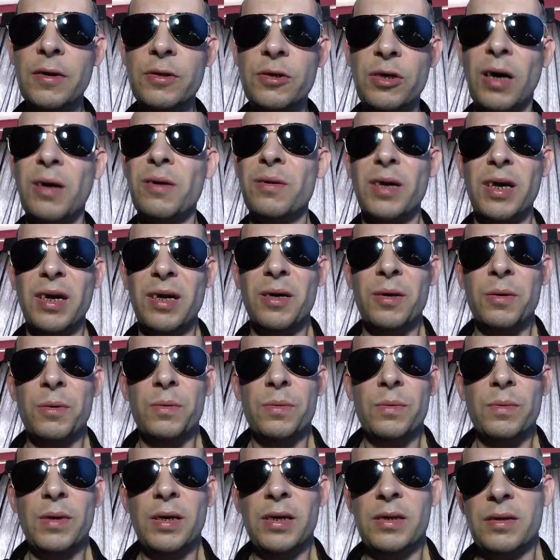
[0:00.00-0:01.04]
Jonah
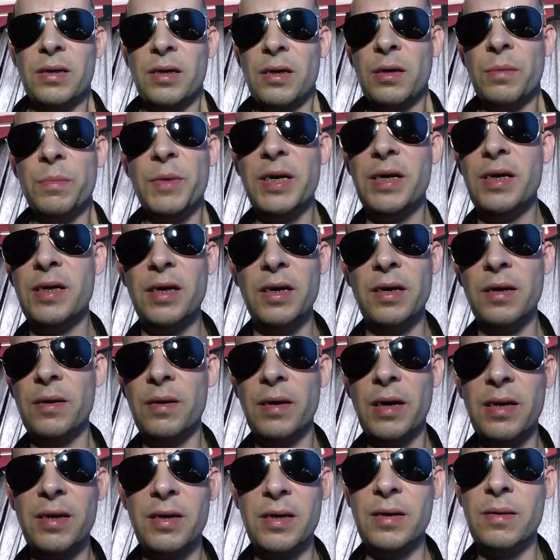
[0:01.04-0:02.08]
Hill is a
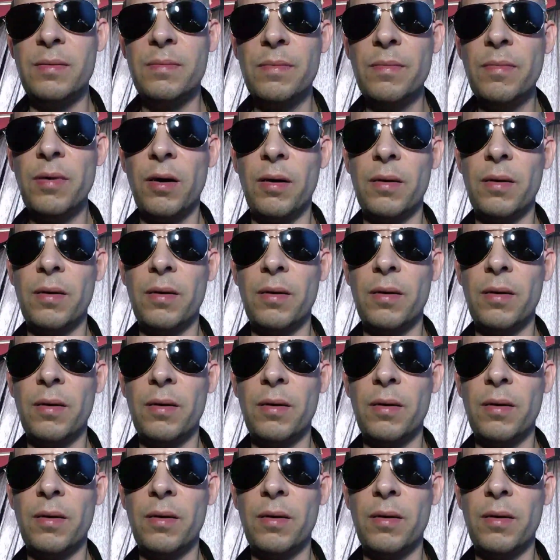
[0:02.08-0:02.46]
comedian, and he